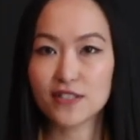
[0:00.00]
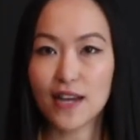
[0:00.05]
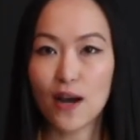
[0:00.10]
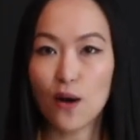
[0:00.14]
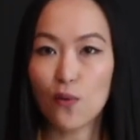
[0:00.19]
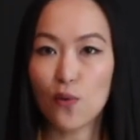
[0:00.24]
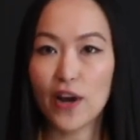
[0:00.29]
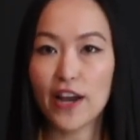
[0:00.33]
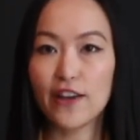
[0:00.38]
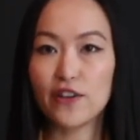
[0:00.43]

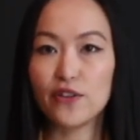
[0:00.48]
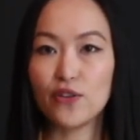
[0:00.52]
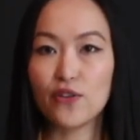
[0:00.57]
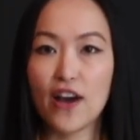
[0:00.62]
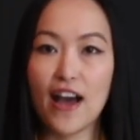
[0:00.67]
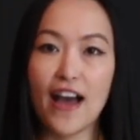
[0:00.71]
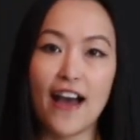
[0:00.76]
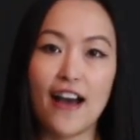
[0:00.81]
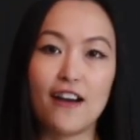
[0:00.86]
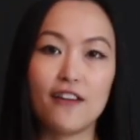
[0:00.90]
That way you
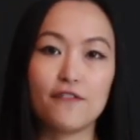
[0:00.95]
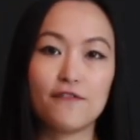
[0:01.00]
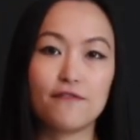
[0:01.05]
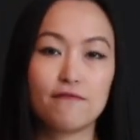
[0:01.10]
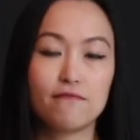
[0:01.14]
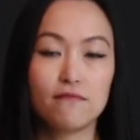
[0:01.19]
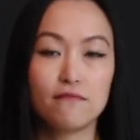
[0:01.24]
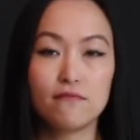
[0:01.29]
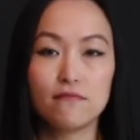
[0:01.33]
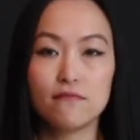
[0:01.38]
have
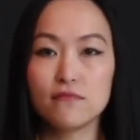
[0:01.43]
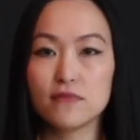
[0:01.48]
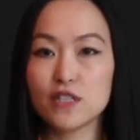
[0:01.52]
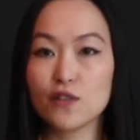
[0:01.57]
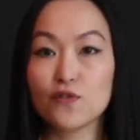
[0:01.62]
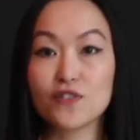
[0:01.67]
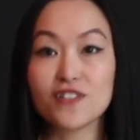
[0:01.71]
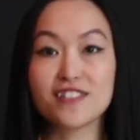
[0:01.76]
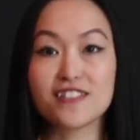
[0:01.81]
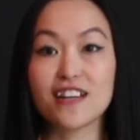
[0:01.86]

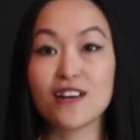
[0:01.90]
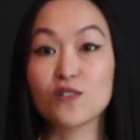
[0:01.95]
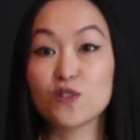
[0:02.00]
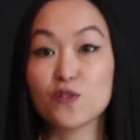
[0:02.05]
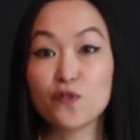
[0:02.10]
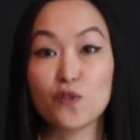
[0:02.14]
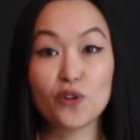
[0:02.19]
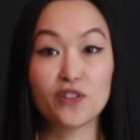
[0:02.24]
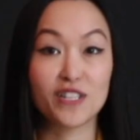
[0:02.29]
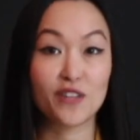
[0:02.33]
different
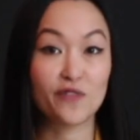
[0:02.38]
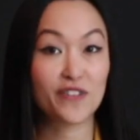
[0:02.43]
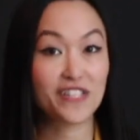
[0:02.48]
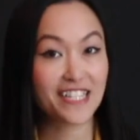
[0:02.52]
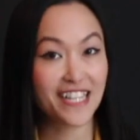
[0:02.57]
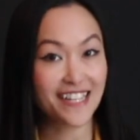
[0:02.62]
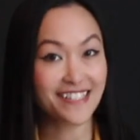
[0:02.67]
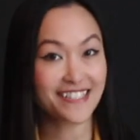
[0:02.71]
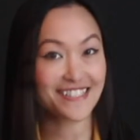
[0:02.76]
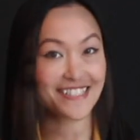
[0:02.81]
styles for
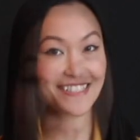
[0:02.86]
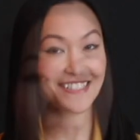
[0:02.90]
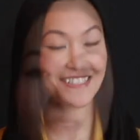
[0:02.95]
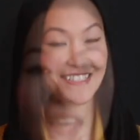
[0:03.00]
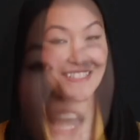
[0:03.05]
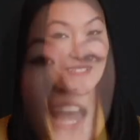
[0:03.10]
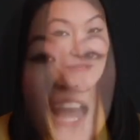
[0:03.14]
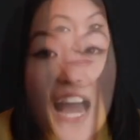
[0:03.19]
different dances.